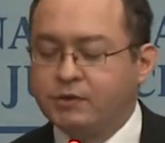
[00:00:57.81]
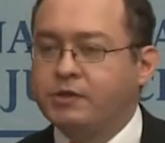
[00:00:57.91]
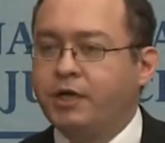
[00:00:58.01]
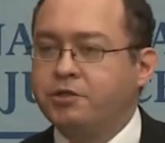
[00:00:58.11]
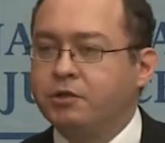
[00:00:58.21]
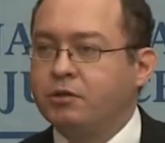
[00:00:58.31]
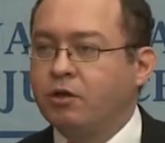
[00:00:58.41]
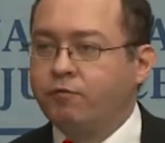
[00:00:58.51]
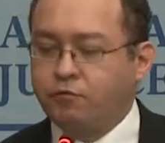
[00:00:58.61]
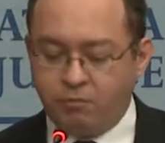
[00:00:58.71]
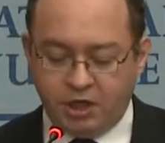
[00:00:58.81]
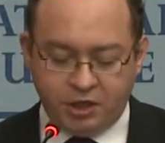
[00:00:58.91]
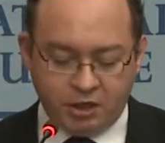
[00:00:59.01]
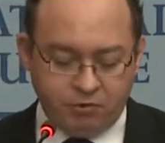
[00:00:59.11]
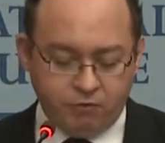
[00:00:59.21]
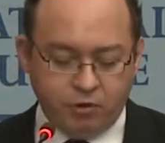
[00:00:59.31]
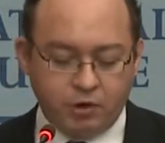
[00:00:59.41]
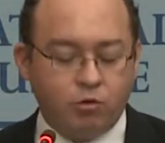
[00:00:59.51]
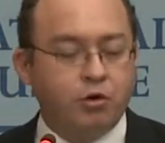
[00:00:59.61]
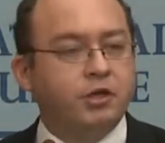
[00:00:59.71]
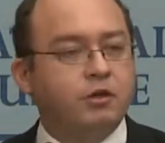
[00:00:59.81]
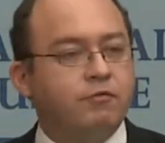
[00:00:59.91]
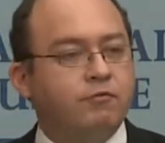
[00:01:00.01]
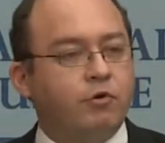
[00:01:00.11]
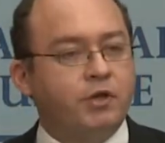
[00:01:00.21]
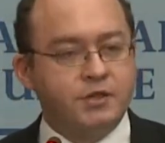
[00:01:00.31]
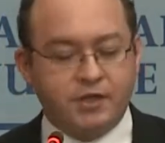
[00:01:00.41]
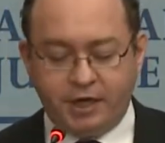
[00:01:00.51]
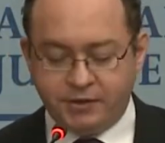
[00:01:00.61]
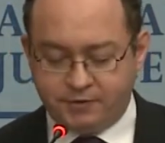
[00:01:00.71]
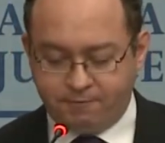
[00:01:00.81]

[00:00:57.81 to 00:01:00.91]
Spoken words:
as agent of Romania before the court for this case,